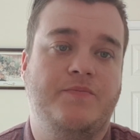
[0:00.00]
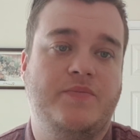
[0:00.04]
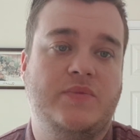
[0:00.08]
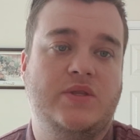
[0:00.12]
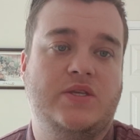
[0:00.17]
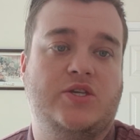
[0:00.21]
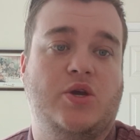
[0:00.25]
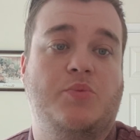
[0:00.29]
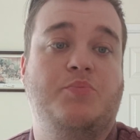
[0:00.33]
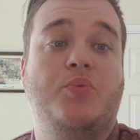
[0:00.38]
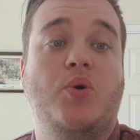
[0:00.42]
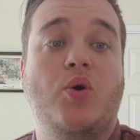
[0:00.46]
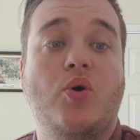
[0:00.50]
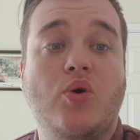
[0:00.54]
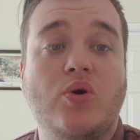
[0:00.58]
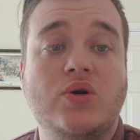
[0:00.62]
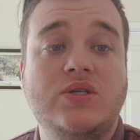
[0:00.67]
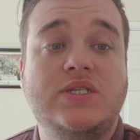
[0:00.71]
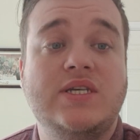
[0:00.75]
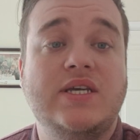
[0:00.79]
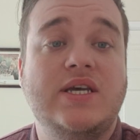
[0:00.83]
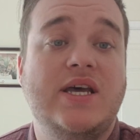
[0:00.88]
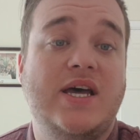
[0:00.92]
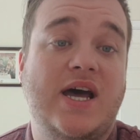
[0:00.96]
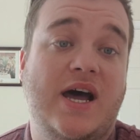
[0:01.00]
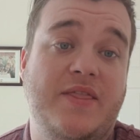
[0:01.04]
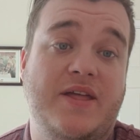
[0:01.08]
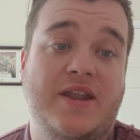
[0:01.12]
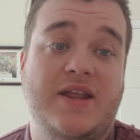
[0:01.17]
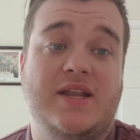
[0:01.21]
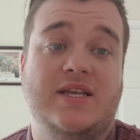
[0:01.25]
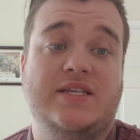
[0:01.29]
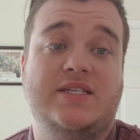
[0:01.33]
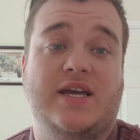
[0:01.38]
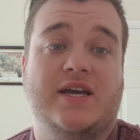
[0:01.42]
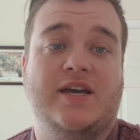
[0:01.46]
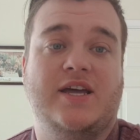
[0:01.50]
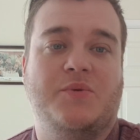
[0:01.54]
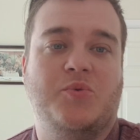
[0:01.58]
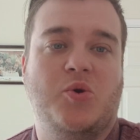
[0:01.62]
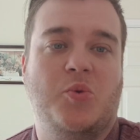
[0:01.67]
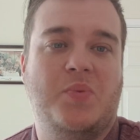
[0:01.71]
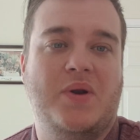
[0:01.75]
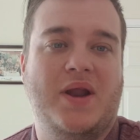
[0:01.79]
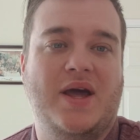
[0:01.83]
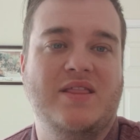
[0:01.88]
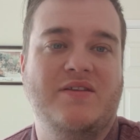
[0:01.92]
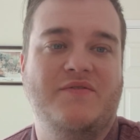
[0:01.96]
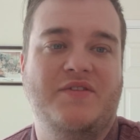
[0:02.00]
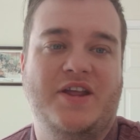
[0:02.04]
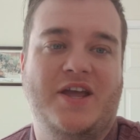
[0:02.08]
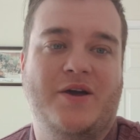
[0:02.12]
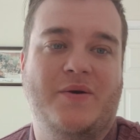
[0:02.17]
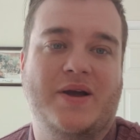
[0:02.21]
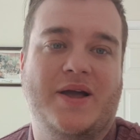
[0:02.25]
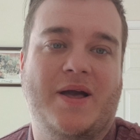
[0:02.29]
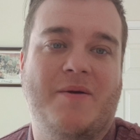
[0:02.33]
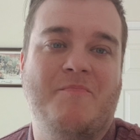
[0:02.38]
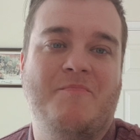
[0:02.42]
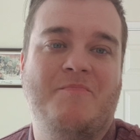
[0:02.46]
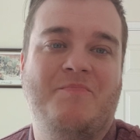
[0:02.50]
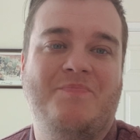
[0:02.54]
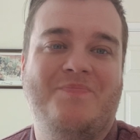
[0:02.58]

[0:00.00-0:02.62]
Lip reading: So pause, and then in a second we'll play the video again.